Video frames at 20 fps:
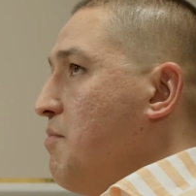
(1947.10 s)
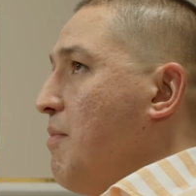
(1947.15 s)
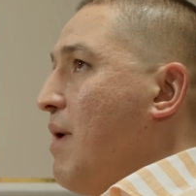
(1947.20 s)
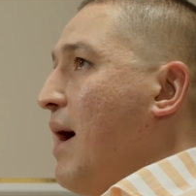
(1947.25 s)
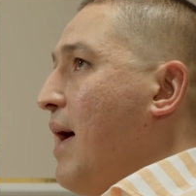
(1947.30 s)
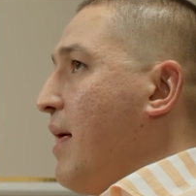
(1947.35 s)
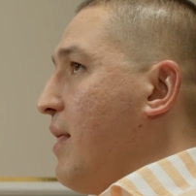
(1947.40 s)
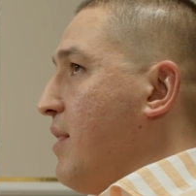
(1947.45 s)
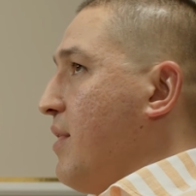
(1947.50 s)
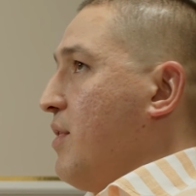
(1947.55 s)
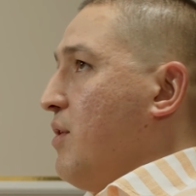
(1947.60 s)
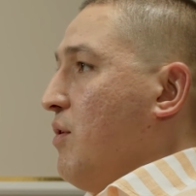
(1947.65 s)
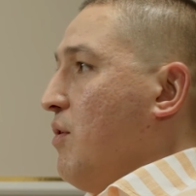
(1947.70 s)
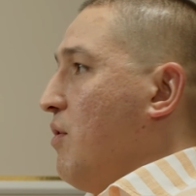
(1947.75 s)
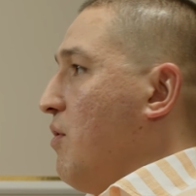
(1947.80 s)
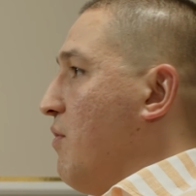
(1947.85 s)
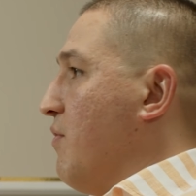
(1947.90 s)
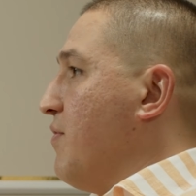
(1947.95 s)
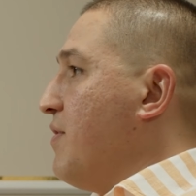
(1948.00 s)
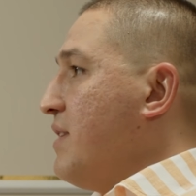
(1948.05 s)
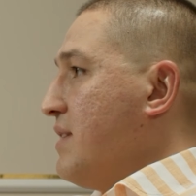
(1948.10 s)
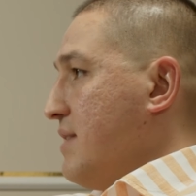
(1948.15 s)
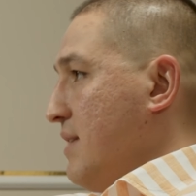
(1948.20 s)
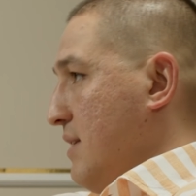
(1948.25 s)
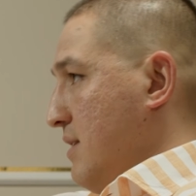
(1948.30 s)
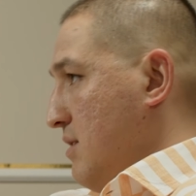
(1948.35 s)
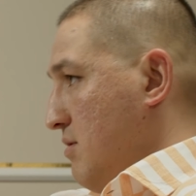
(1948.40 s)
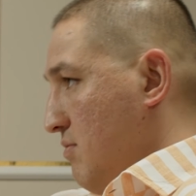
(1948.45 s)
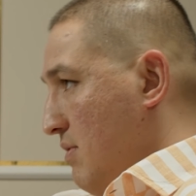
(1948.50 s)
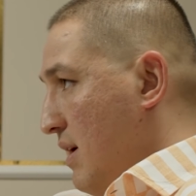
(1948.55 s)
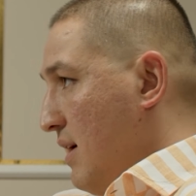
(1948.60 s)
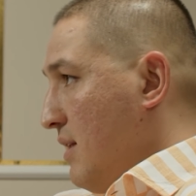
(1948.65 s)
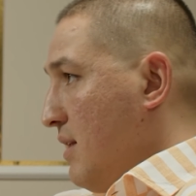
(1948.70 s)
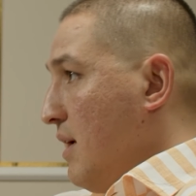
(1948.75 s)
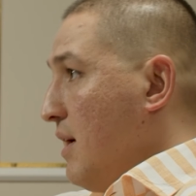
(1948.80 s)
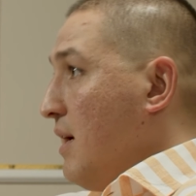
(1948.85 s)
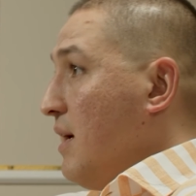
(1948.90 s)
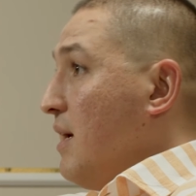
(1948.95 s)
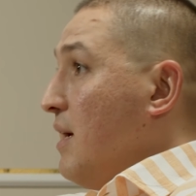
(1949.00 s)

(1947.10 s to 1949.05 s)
math or physics, right?